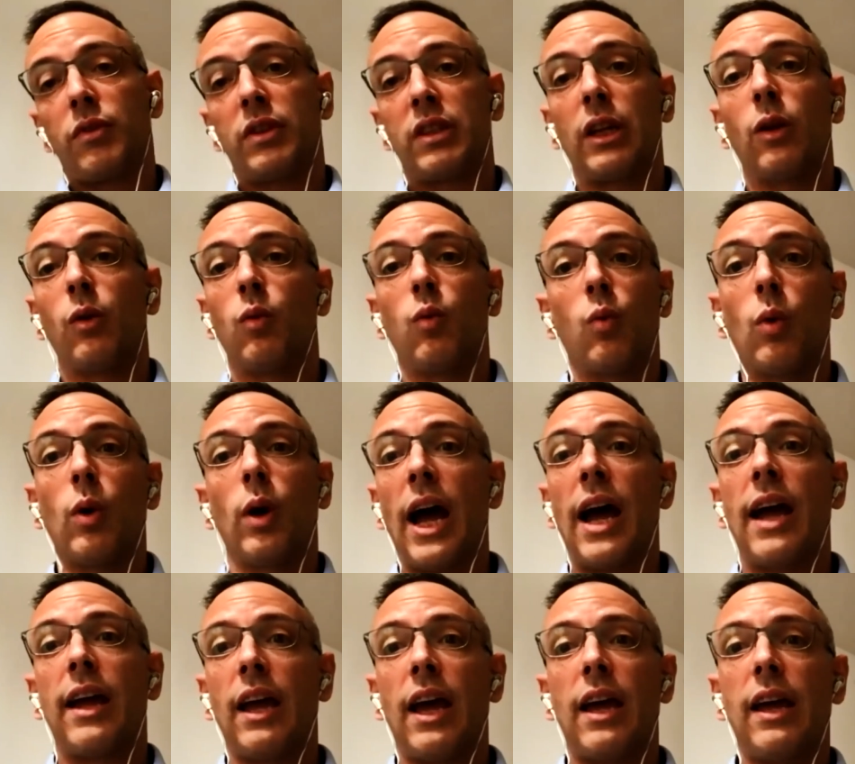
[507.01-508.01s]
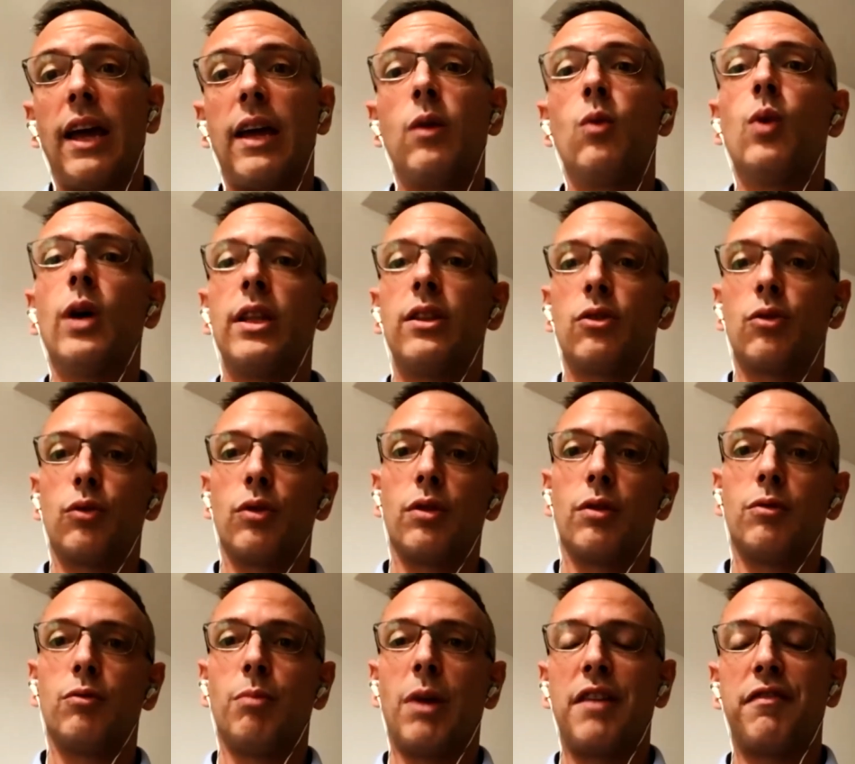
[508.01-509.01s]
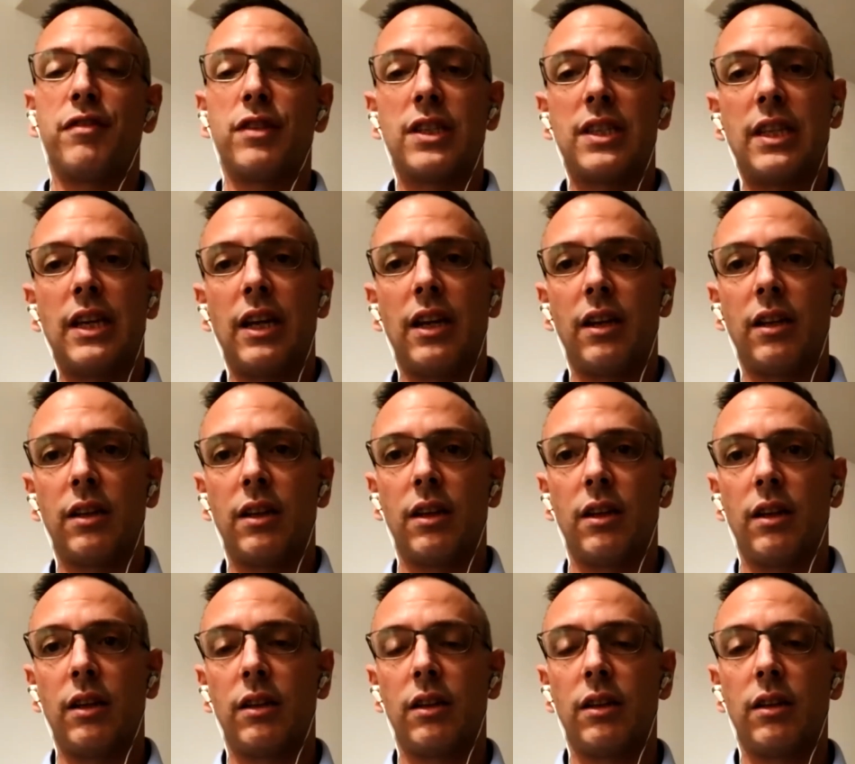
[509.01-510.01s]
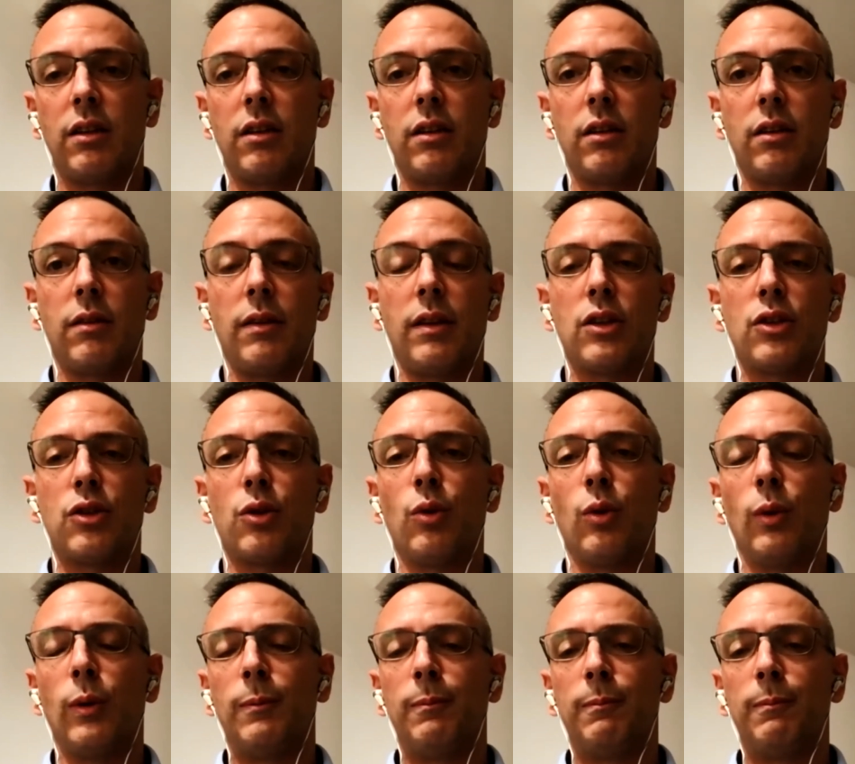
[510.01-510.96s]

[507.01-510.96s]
till I went to my first day in the school.